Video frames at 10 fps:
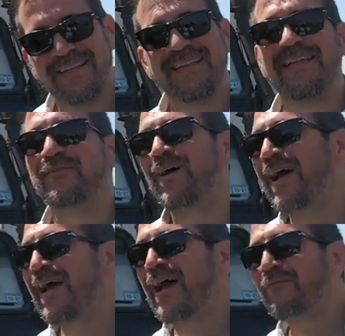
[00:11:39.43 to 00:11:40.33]
That's
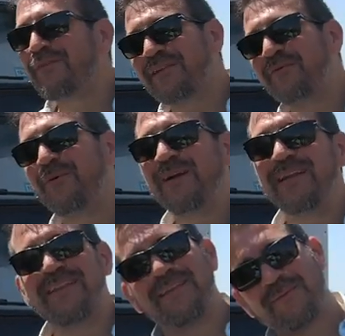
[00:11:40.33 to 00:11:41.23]
why I have this
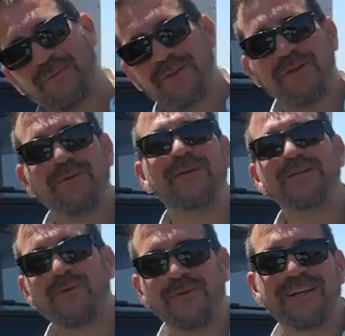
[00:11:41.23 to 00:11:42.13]
one and the two other
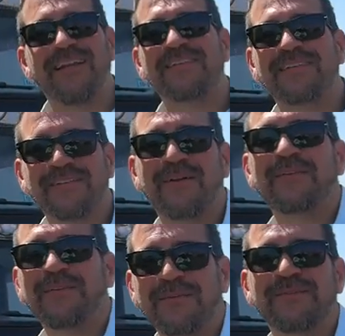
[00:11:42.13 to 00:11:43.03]
Range Rover Classics
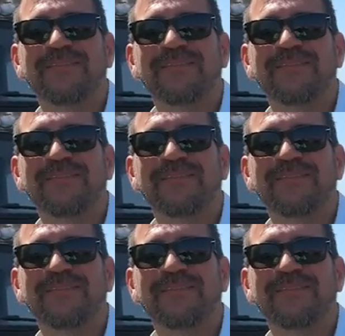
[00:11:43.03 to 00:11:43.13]
also.